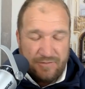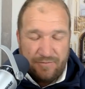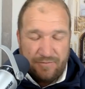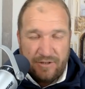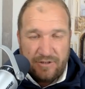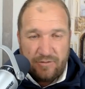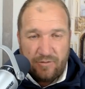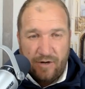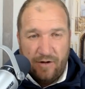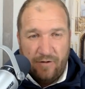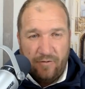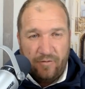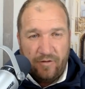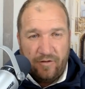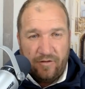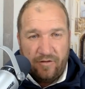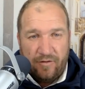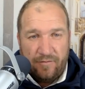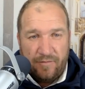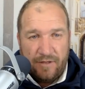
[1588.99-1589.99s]
much
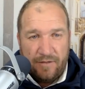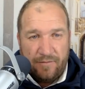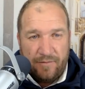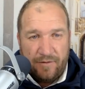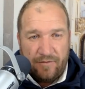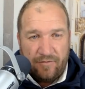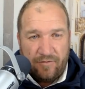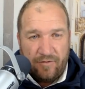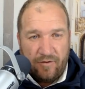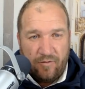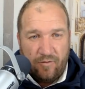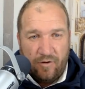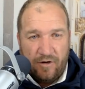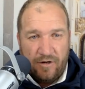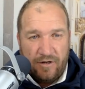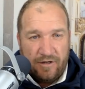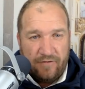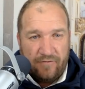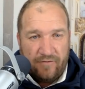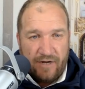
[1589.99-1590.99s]
wealthier than me but the
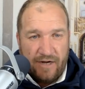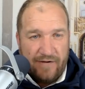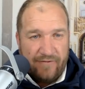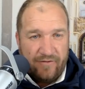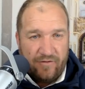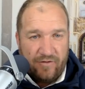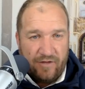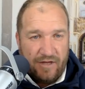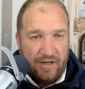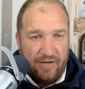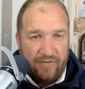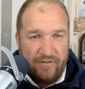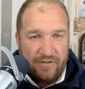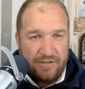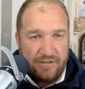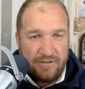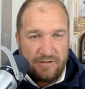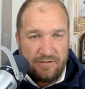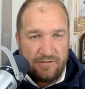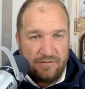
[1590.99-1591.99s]
quality of life that they have
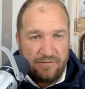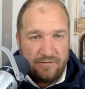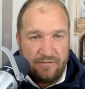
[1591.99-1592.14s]
is